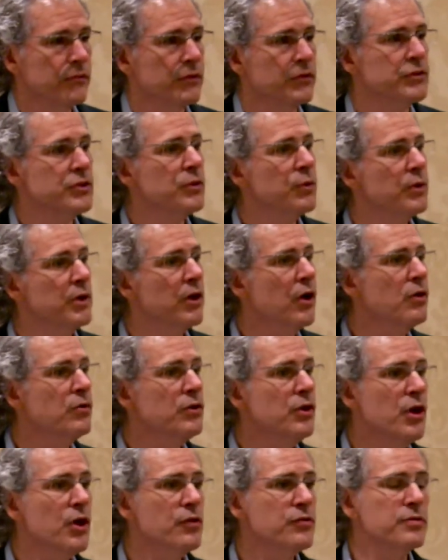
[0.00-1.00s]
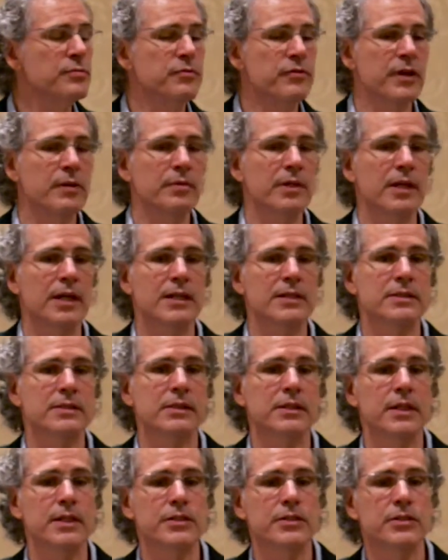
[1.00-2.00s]
So we all know from family
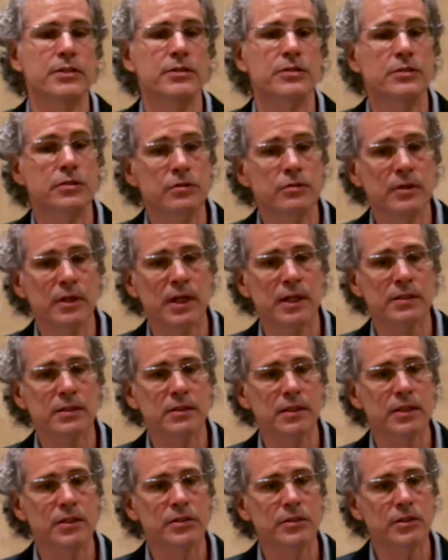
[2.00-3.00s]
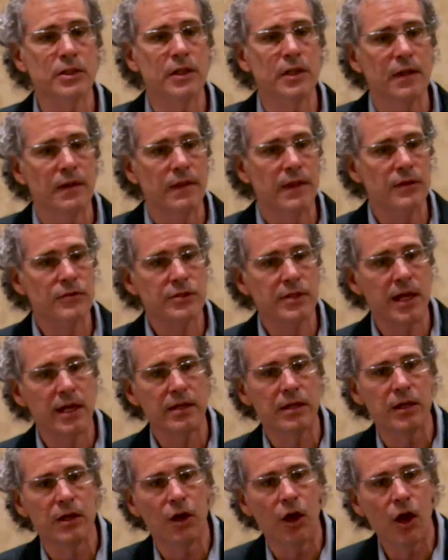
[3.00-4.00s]
constellations and doing constellations, there's
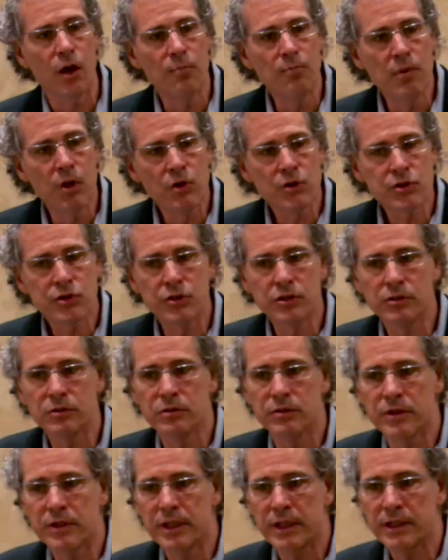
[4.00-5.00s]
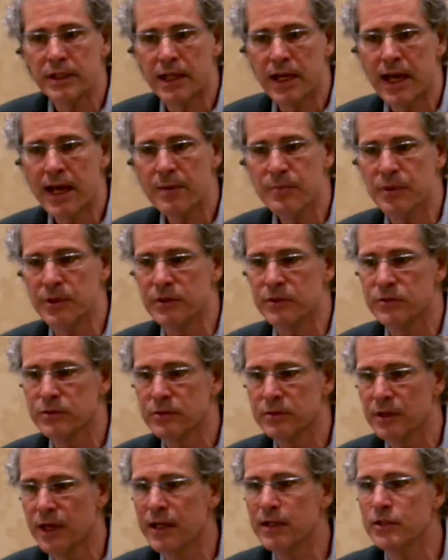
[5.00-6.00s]
that emotional thing that happens
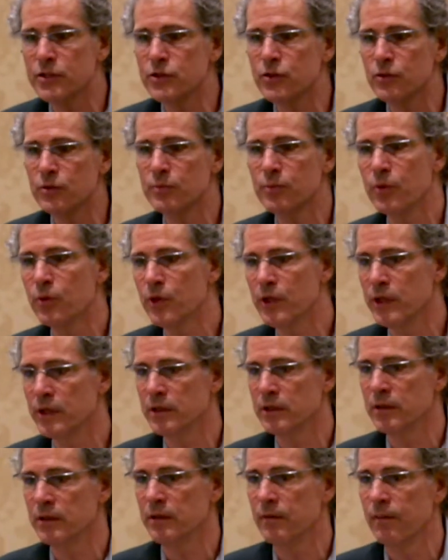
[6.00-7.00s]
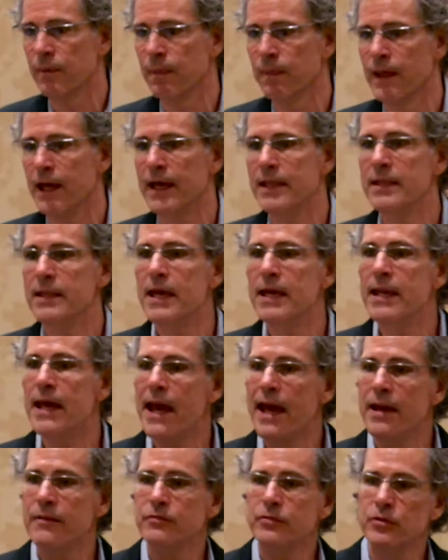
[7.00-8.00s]
at a certain point. And then
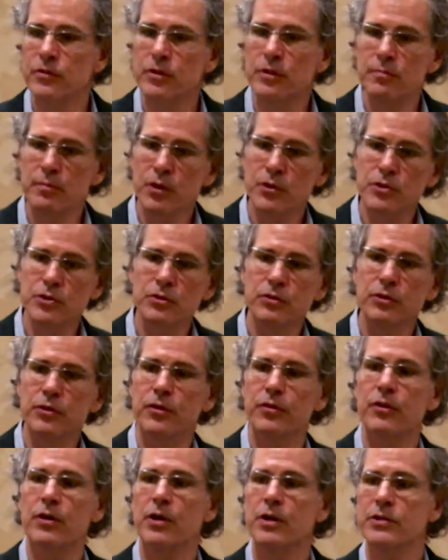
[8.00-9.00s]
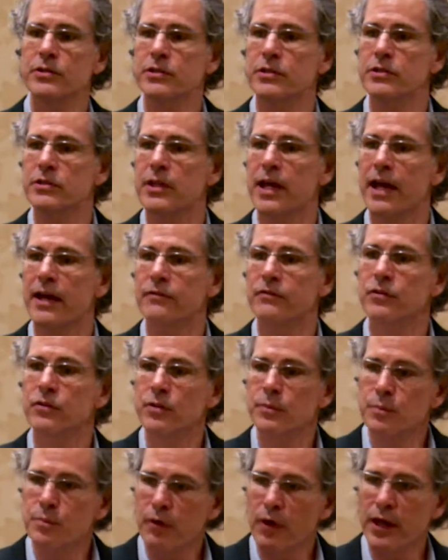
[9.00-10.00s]
after the emotional catharsis, after
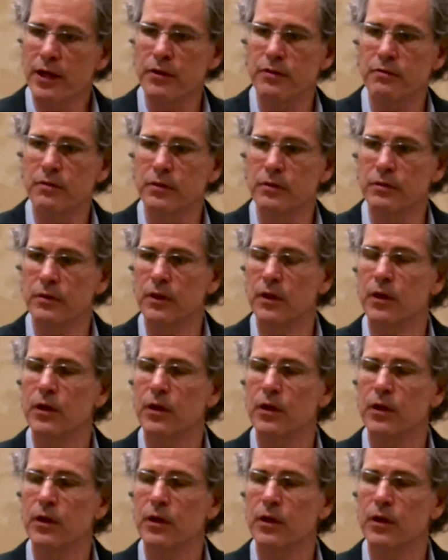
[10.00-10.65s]
the breakthrough,